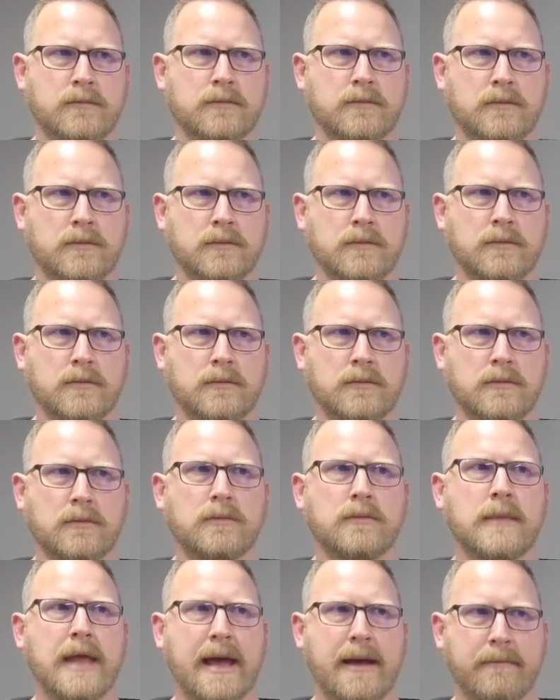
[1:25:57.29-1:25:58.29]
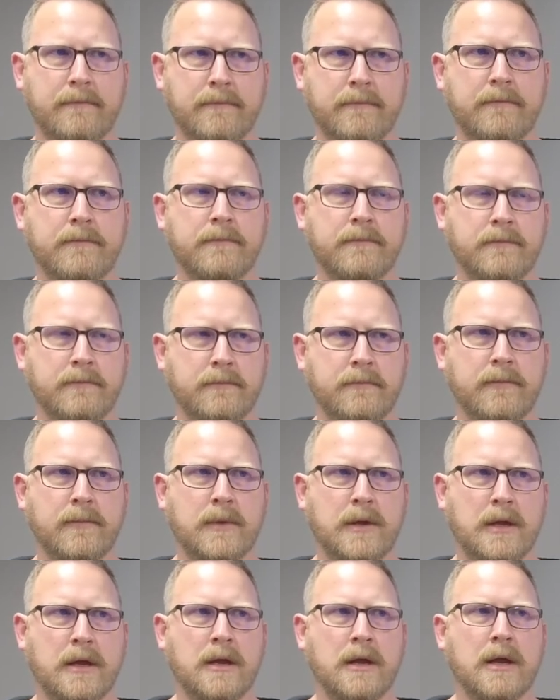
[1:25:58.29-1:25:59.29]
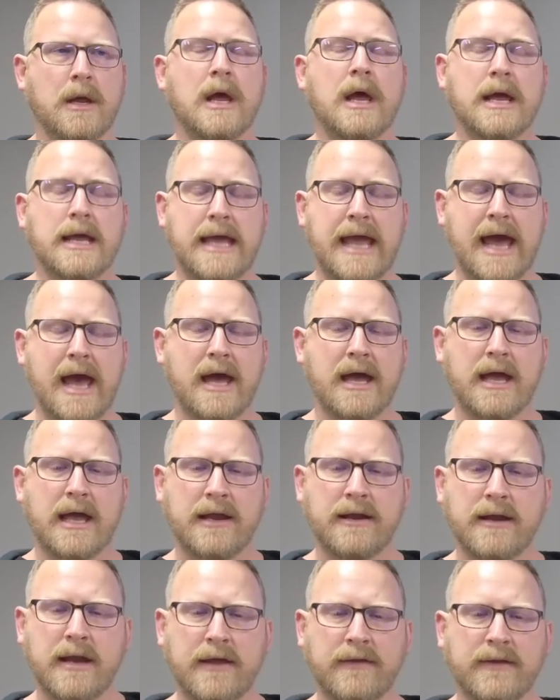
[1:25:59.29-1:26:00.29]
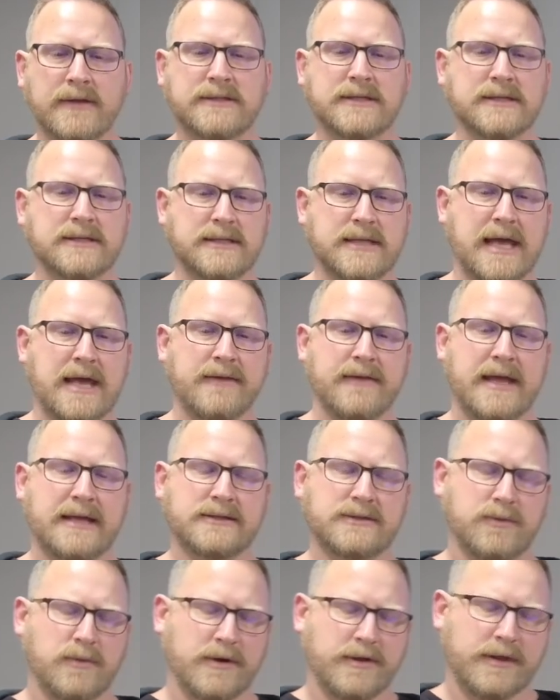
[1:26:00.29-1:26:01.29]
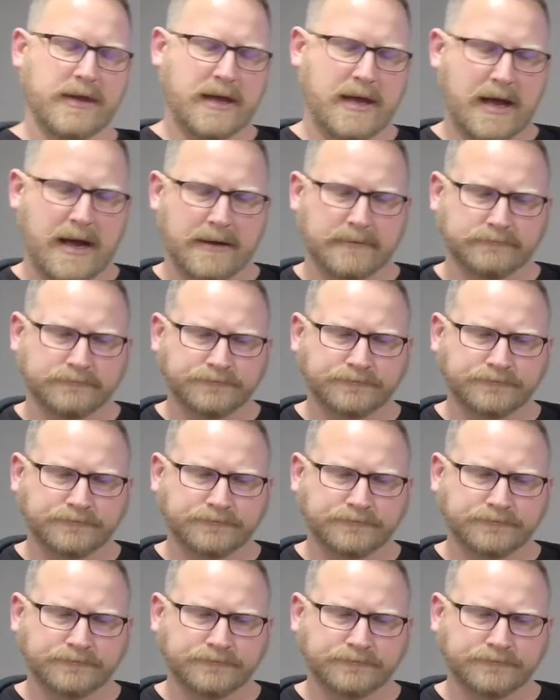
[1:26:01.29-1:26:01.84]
all of the people involved. Yeah, and that's where the